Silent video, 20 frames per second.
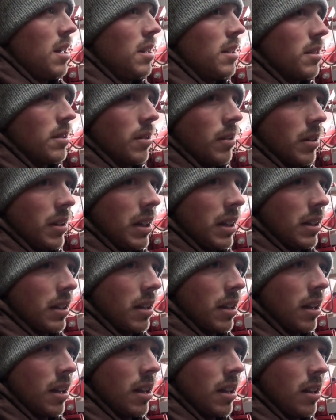So I think
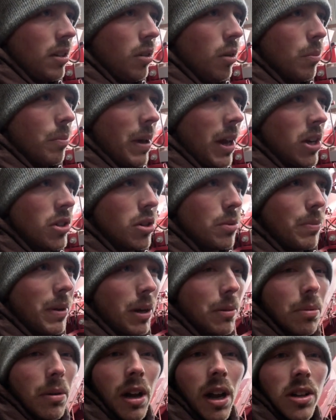no major
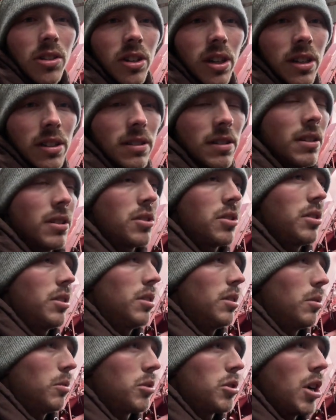big projects this
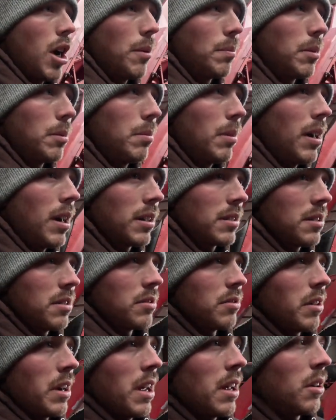year. No chopper
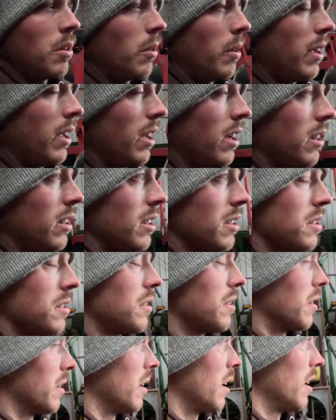boxes ran away on
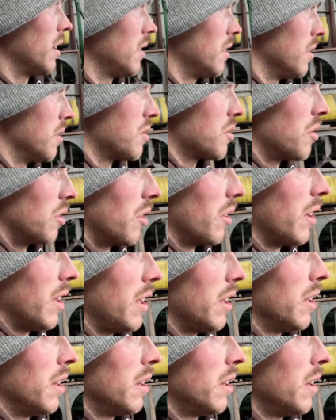us or got
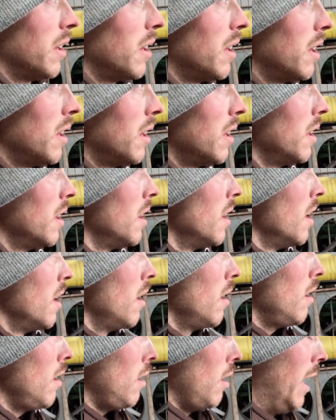destroyed.
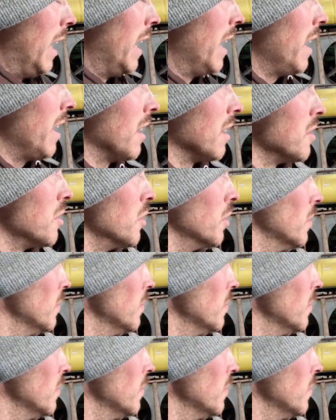Andrew.